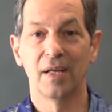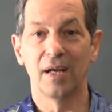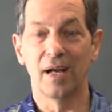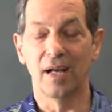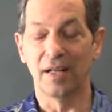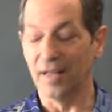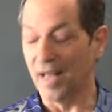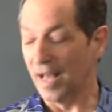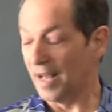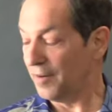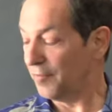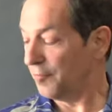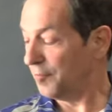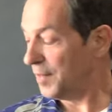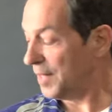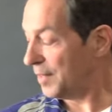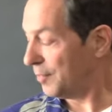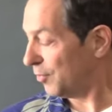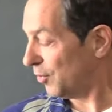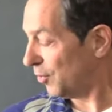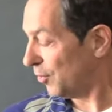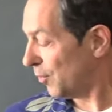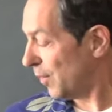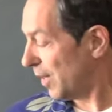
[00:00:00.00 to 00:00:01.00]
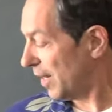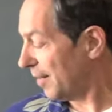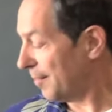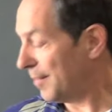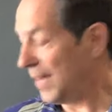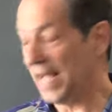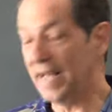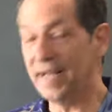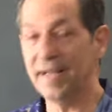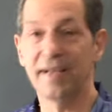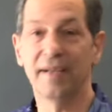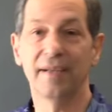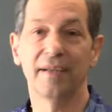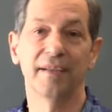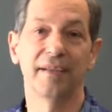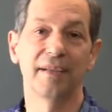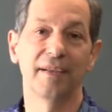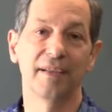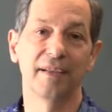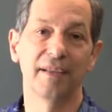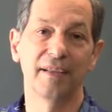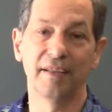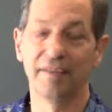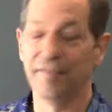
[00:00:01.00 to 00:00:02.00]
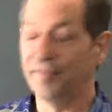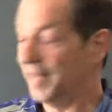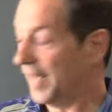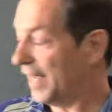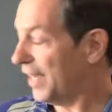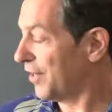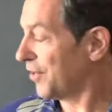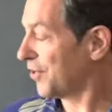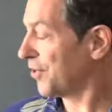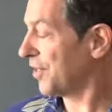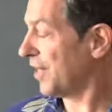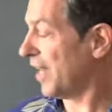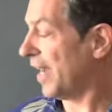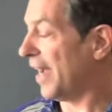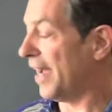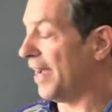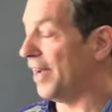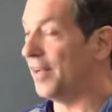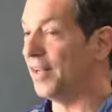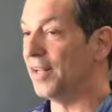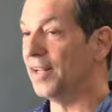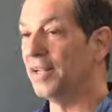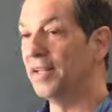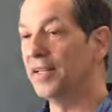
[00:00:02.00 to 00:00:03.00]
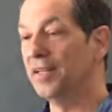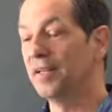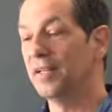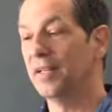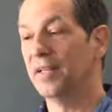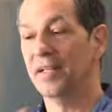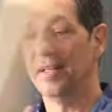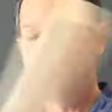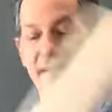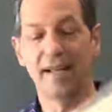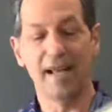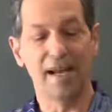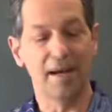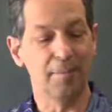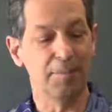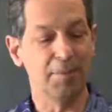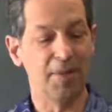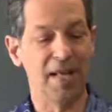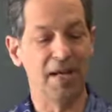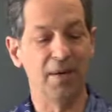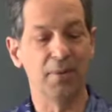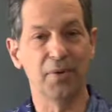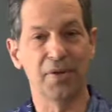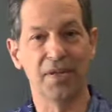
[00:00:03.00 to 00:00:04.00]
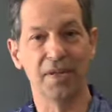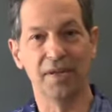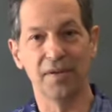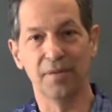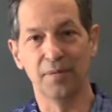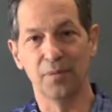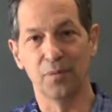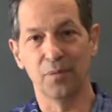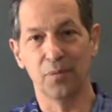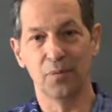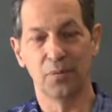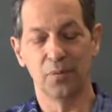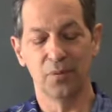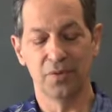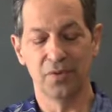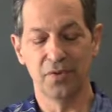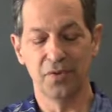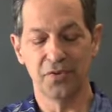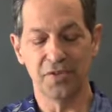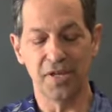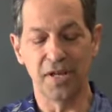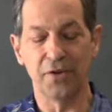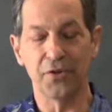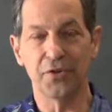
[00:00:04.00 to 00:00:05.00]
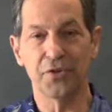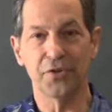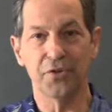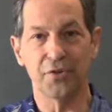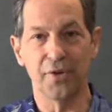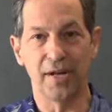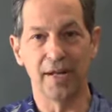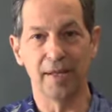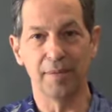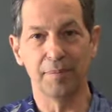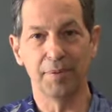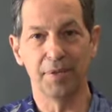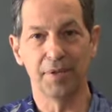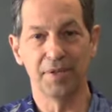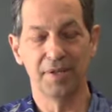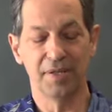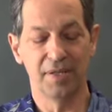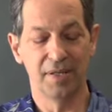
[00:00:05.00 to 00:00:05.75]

A lot of people want to make the Vegas style neck blank with a center stripe,